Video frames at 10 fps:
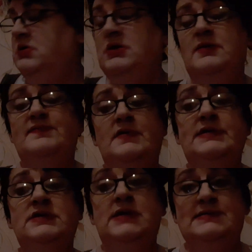if I
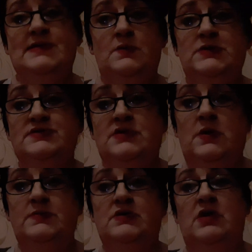can get someone to
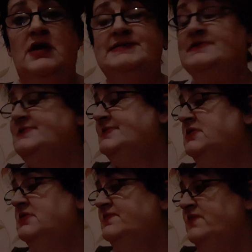come across it
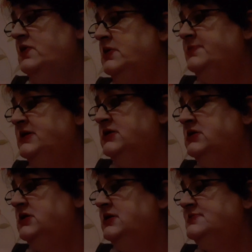for me
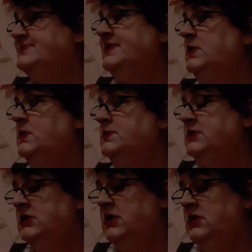in town,
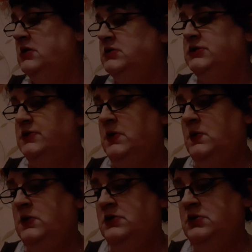you
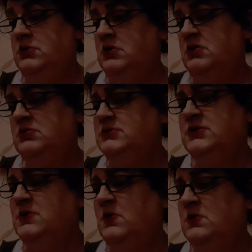know, or,
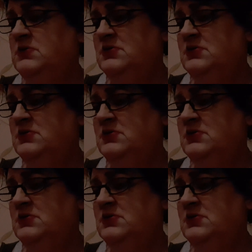you know,